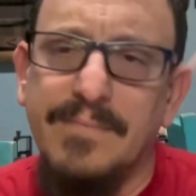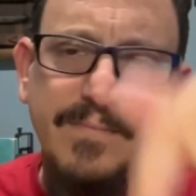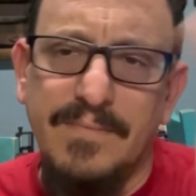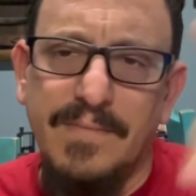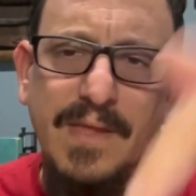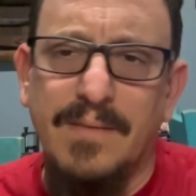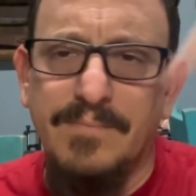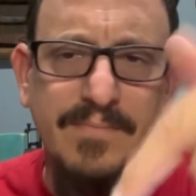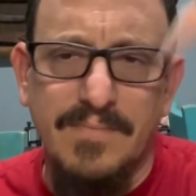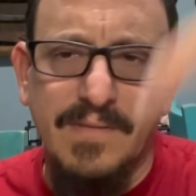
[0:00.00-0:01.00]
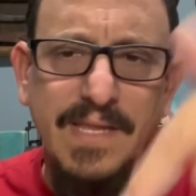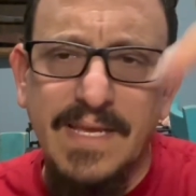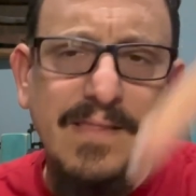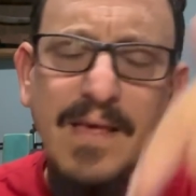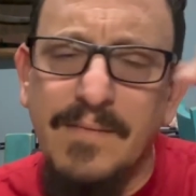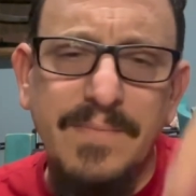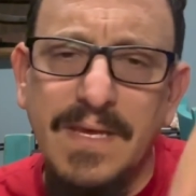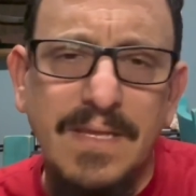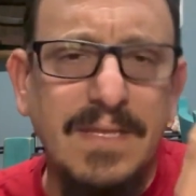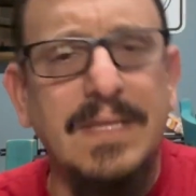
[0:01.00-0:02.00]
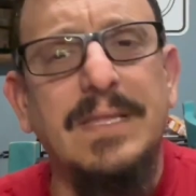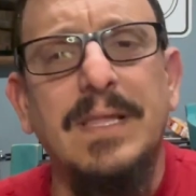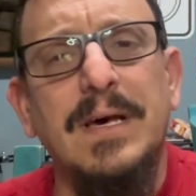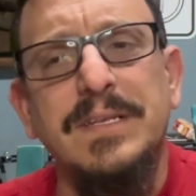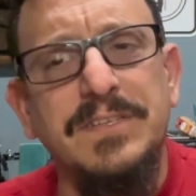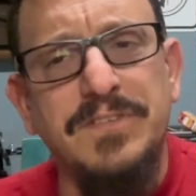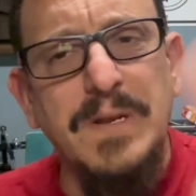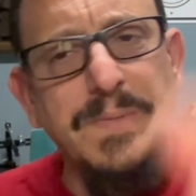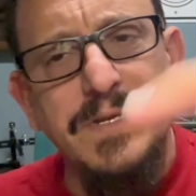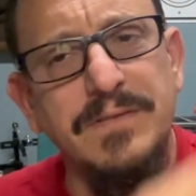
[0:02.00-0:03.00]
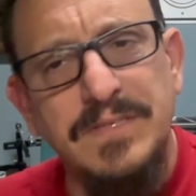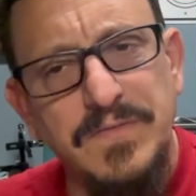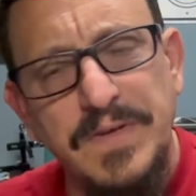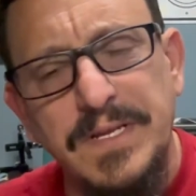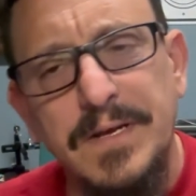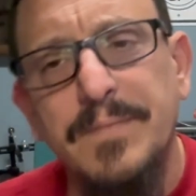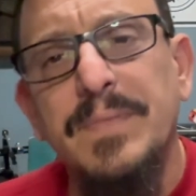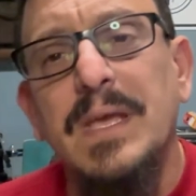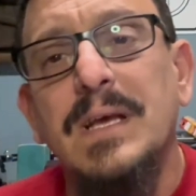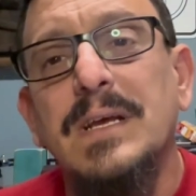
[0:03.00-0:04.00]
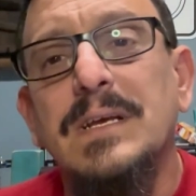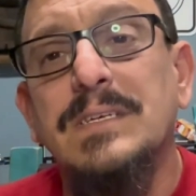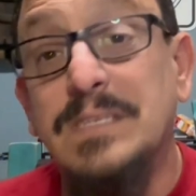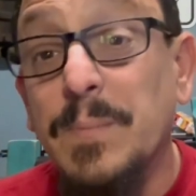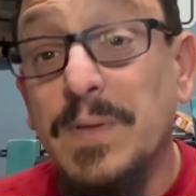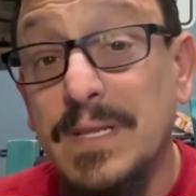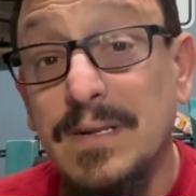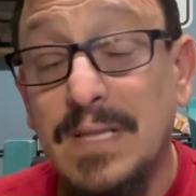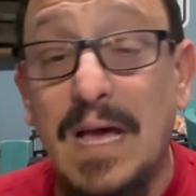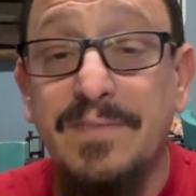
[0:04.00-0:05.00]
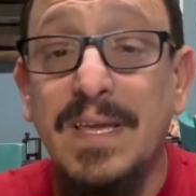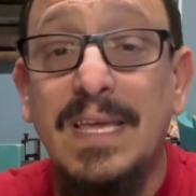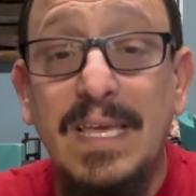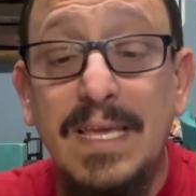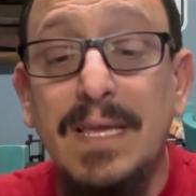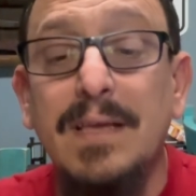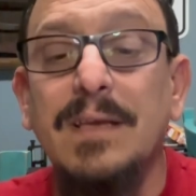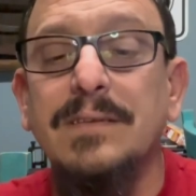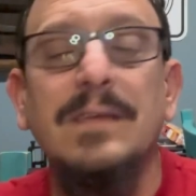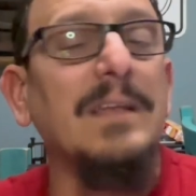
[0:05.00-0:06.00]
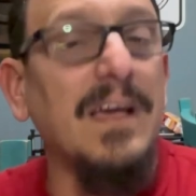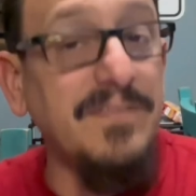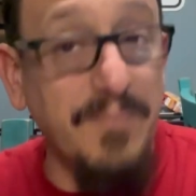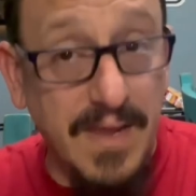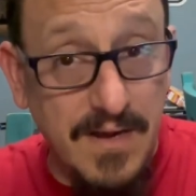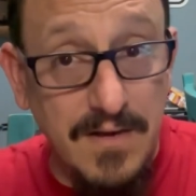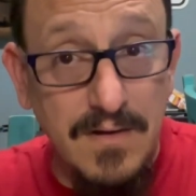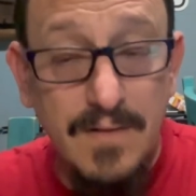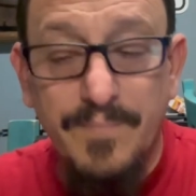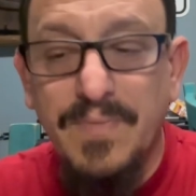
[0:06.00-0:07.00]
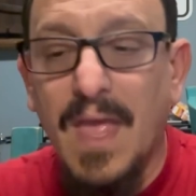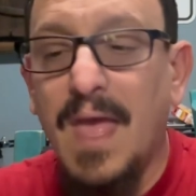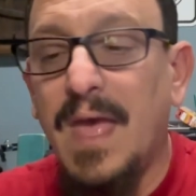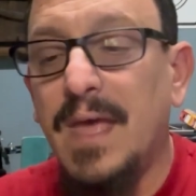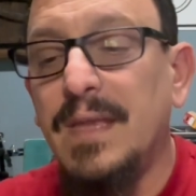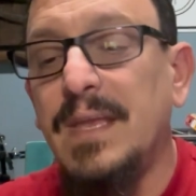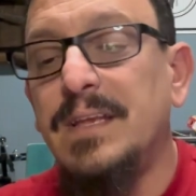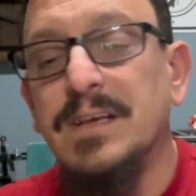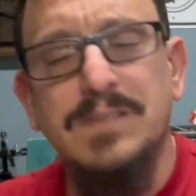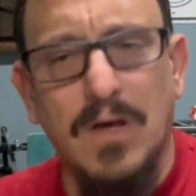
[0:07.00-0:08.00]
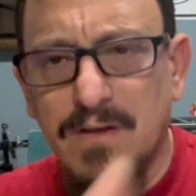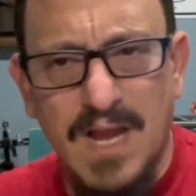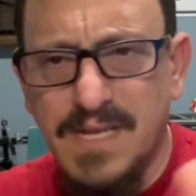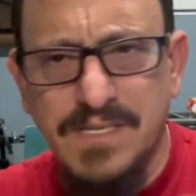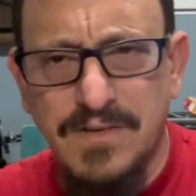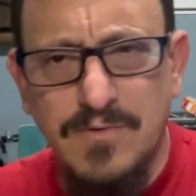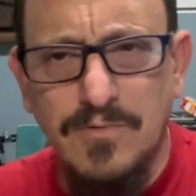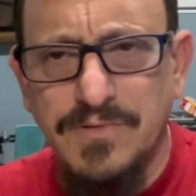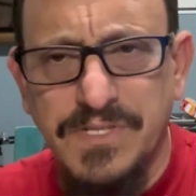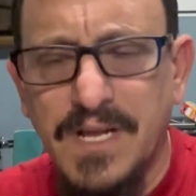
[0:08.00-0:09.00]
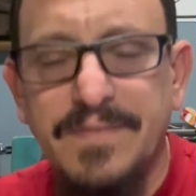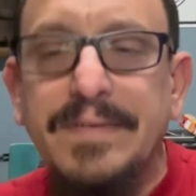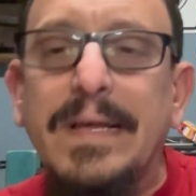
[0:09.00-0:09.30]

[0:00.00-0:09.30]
link them in the description of this video. Simple Little Life. He is a knife maker, and he does all kinds of cool stuff.